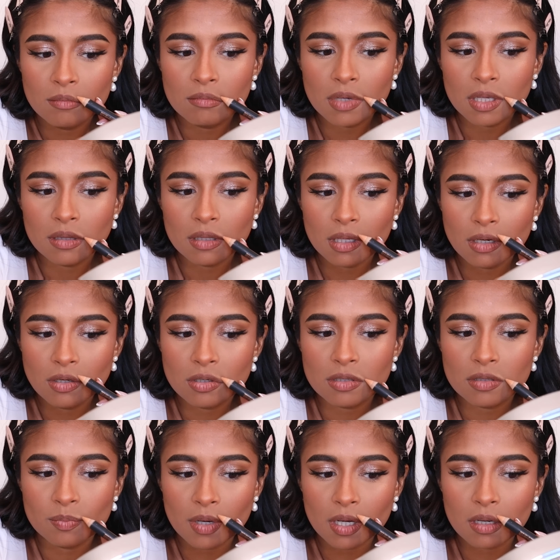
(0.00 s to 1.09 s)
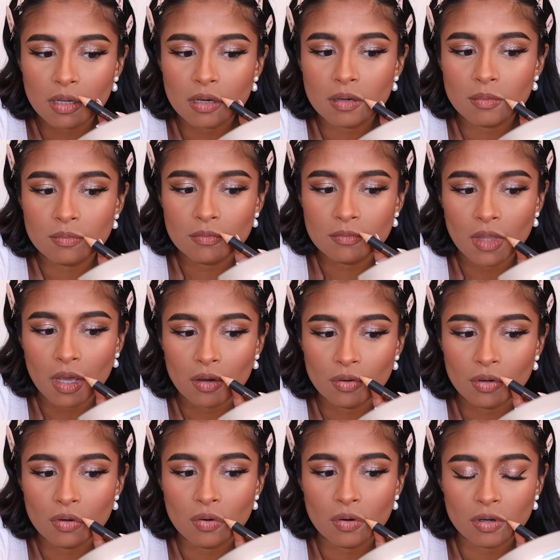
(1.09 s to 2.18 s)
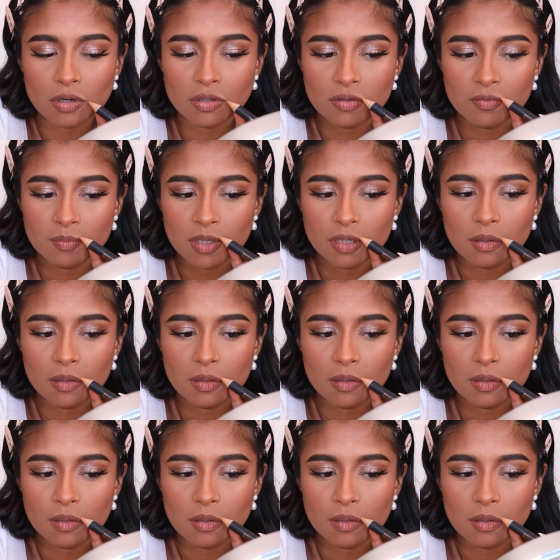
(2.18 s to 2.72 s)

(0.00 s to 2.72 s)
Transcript: Mainly just my, the outer corners of my